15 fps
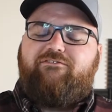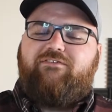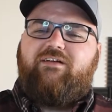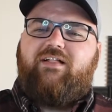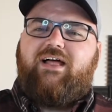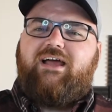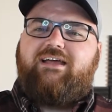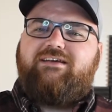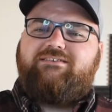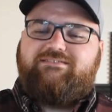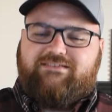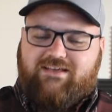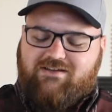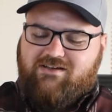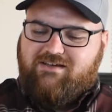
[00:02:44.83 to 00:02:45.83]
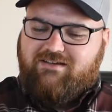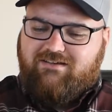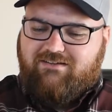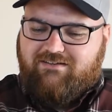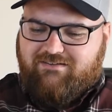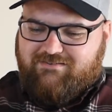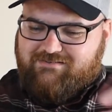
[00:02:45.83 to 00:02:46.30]
feel like it was like,
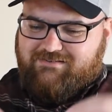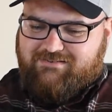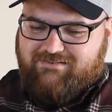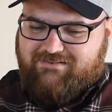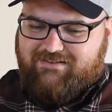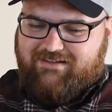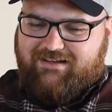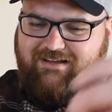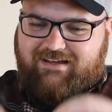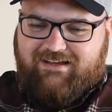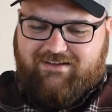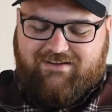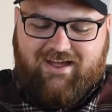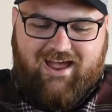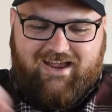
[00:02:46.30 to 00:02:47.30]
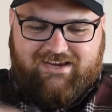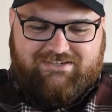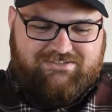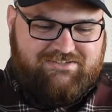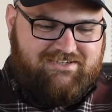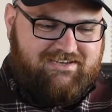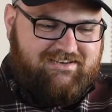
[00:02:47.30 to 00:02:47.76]

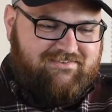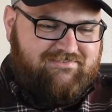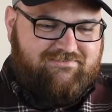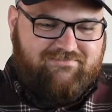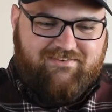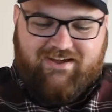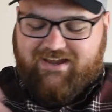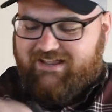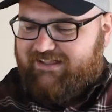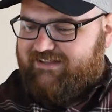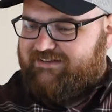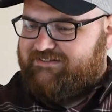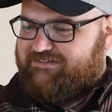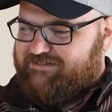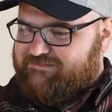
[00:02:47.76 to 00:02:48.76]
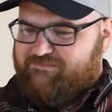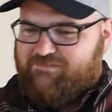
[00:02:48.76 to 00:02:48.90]
action, violence,